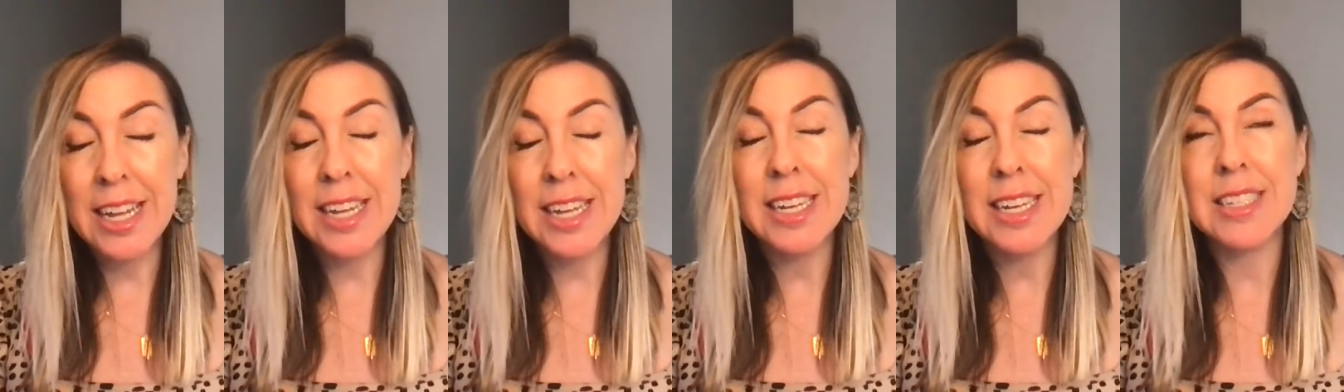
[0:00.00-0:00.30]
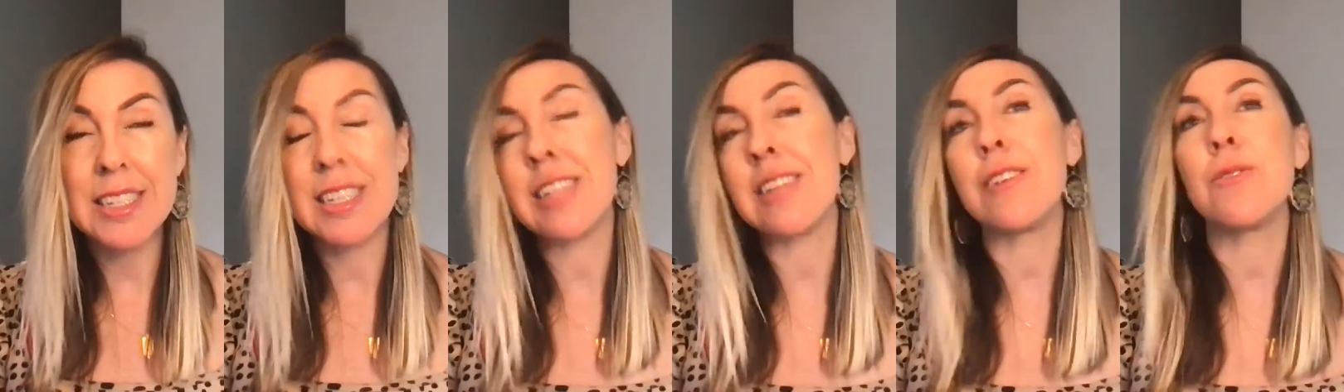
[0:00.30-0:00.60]
It
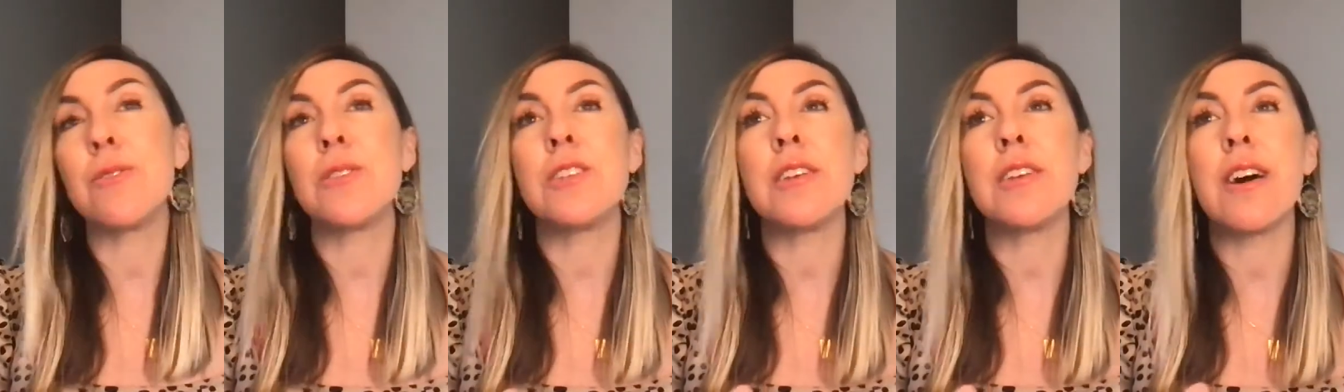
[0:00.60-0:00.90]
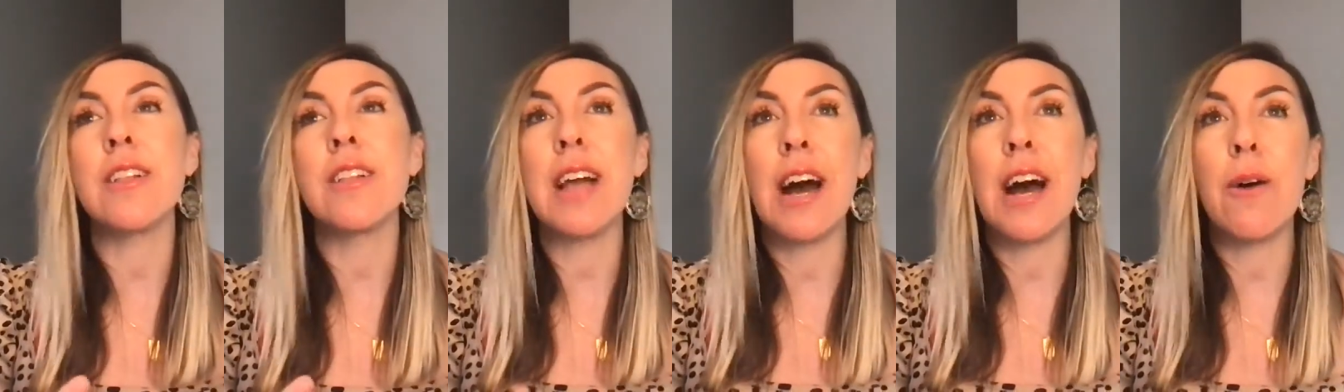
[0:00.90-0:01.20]
continues to
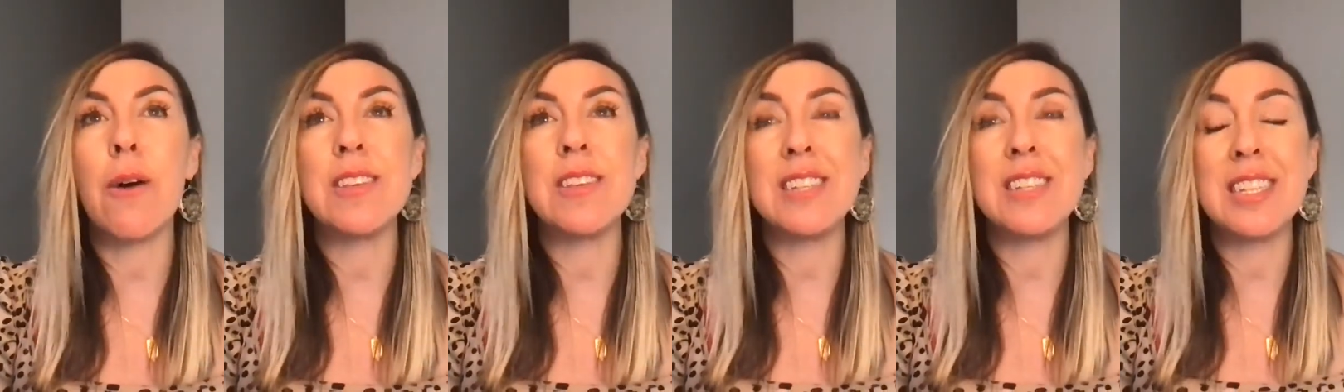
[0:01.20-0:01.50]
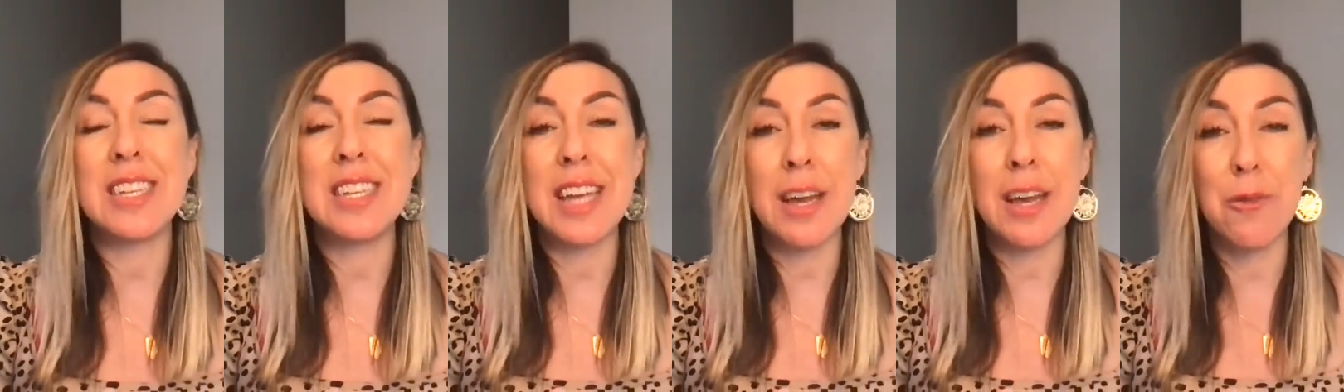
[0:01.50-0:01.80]
allow us
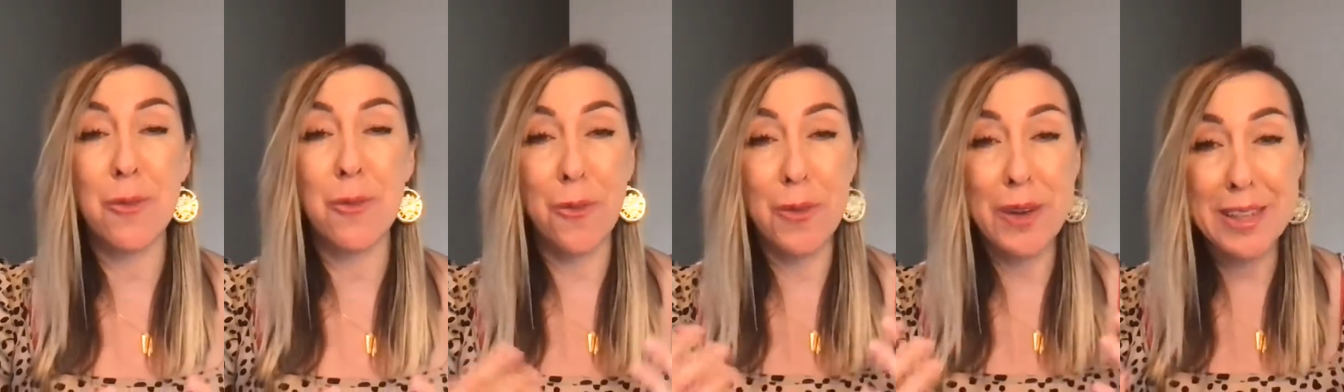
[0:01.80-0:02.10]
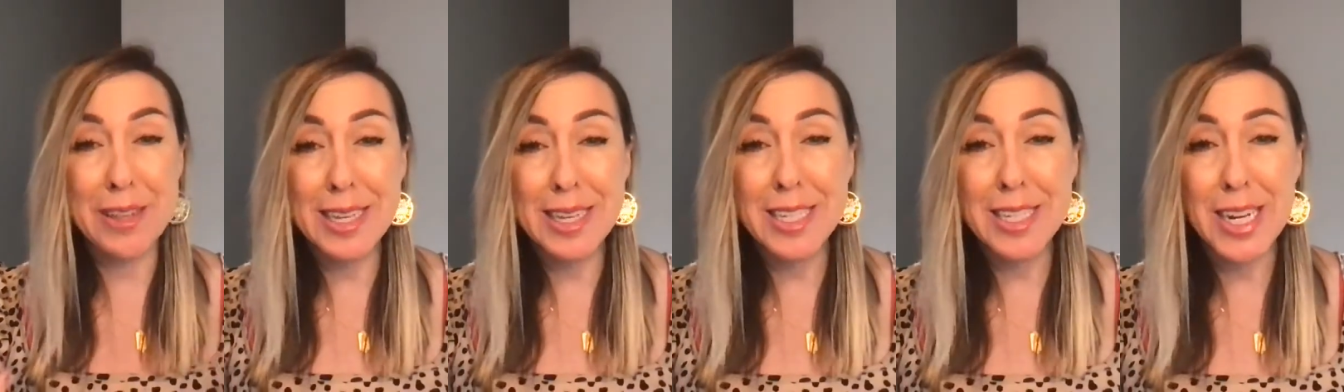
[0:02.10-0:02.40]
to get
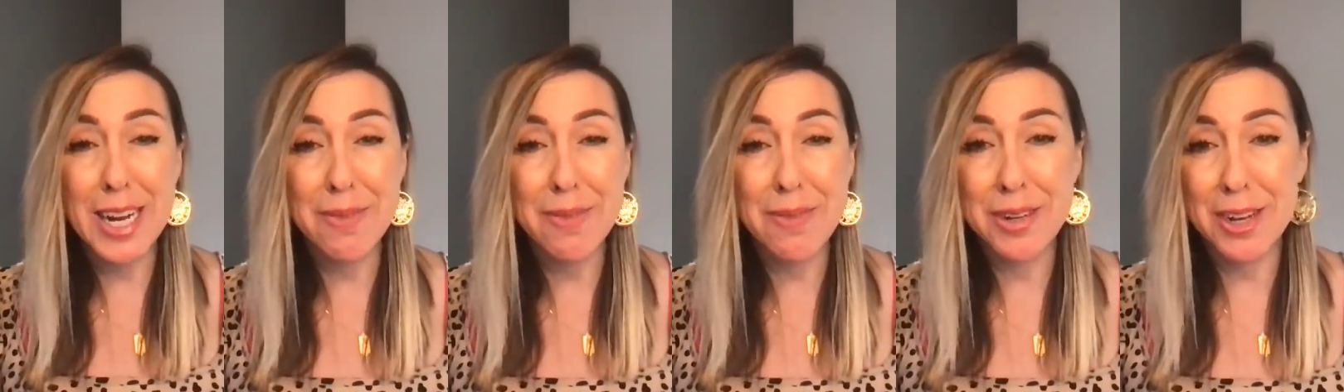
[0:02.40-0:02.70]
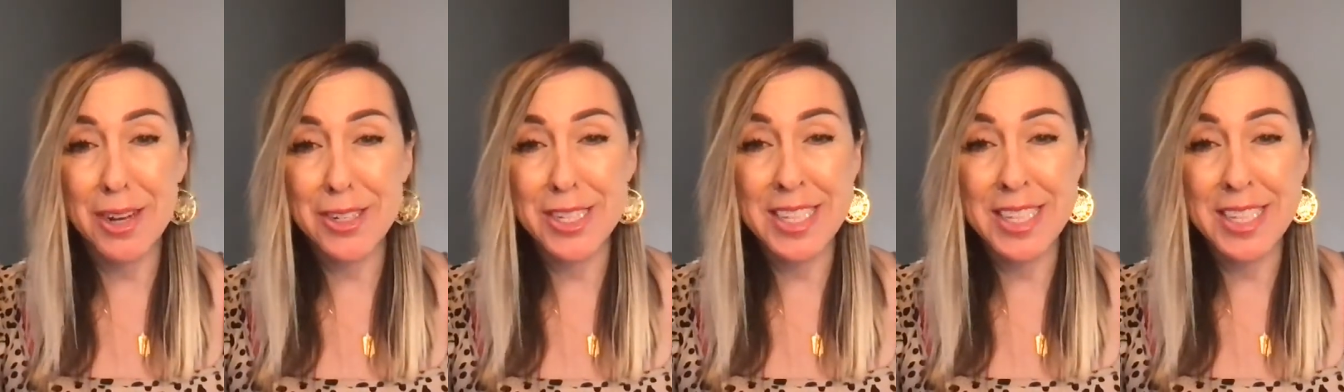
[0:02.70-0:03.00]
really top
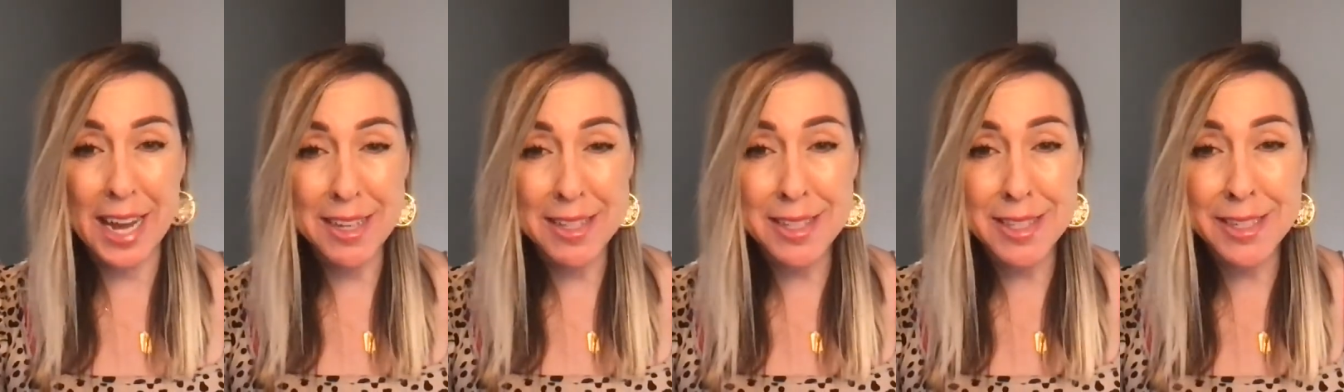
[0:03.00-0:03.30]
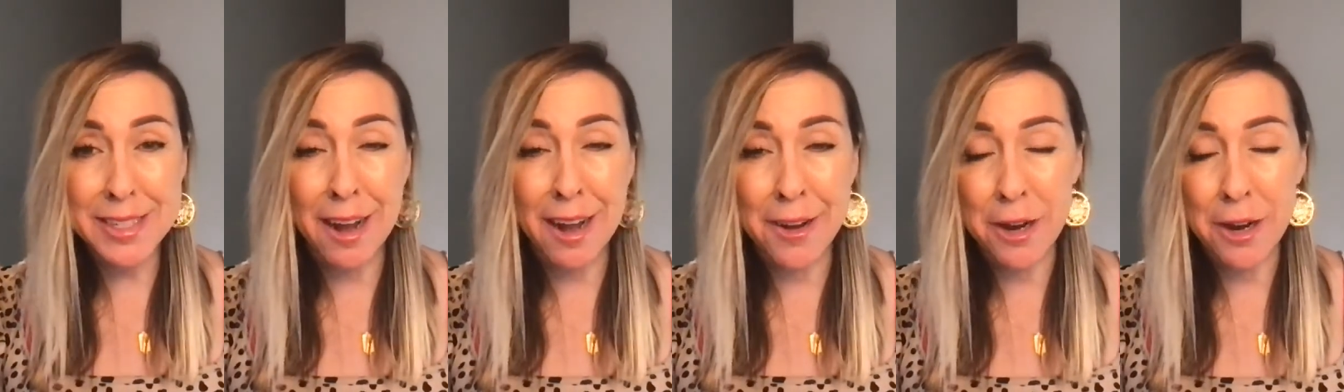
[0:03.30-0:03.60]
notch guests
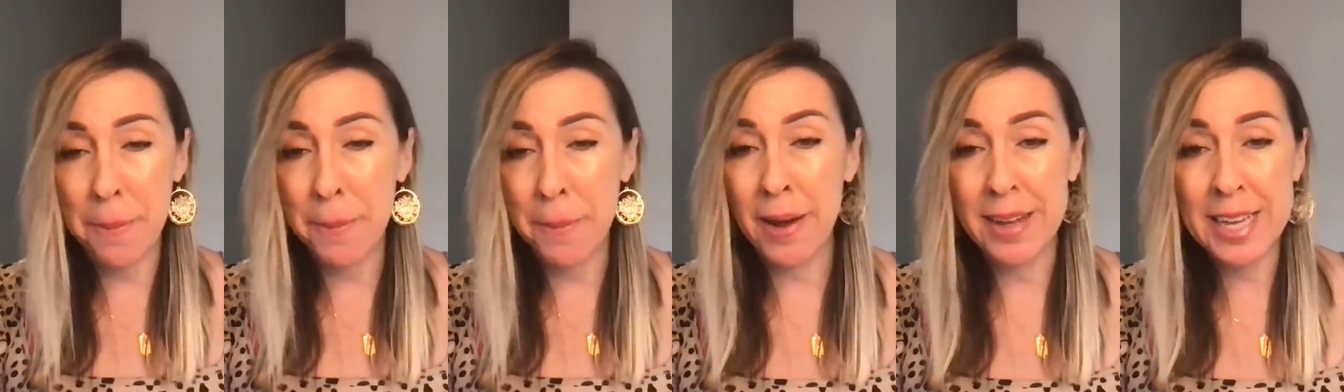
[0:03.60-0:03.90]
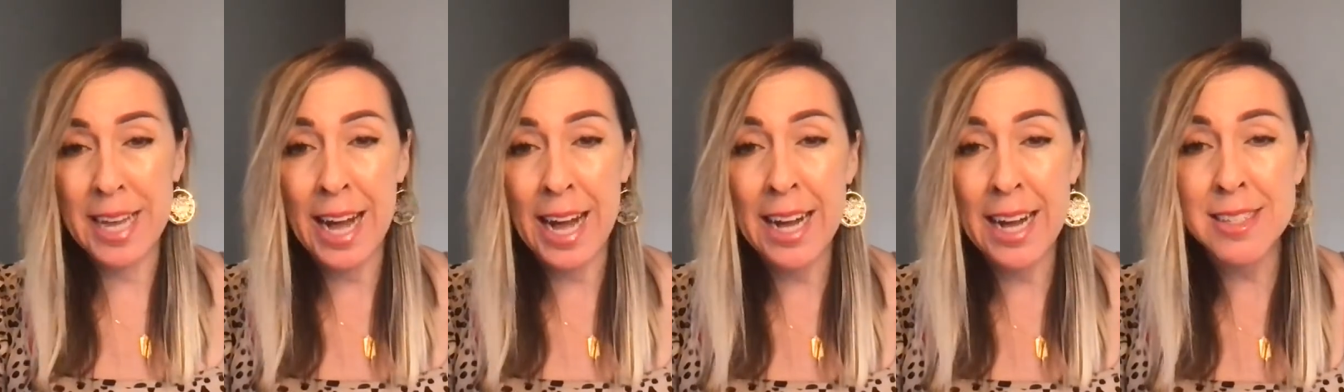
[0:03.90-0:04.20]
on our
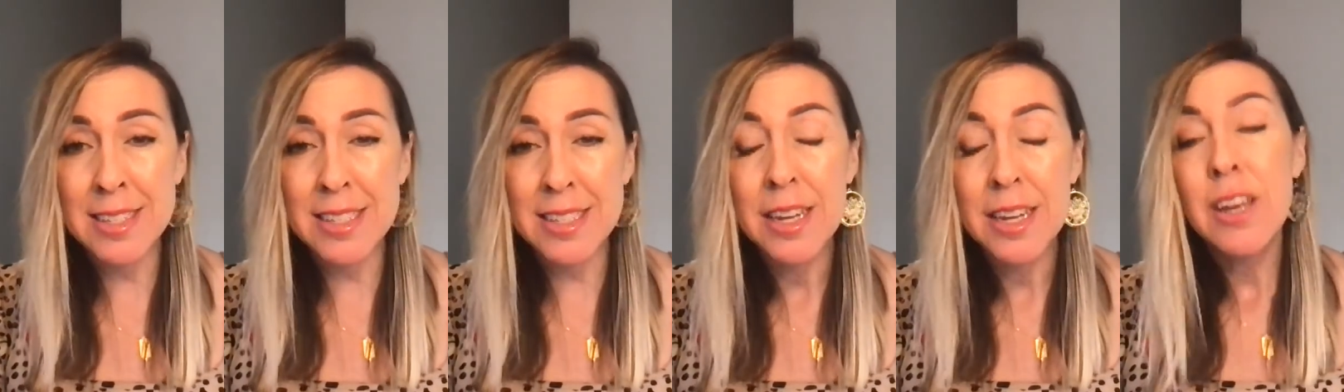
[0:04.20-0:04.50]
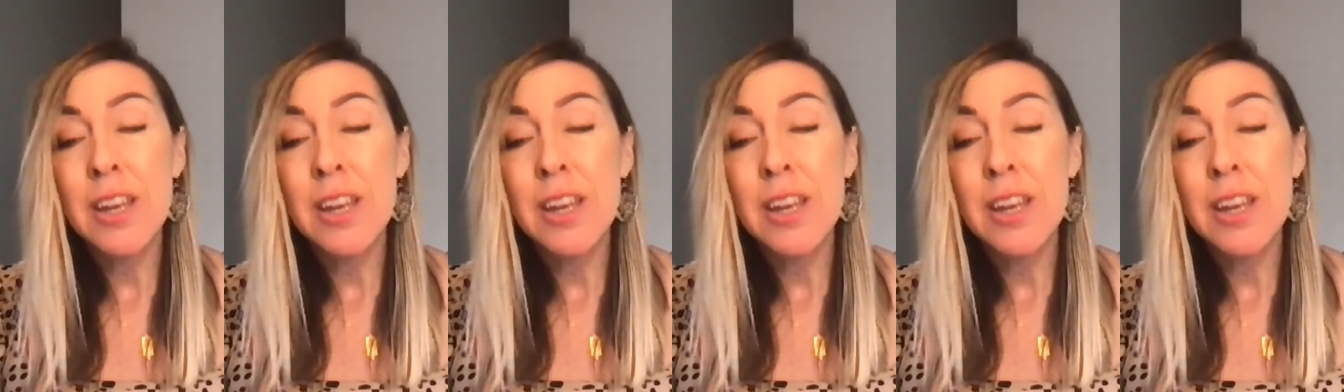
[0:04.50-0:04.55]
podcast.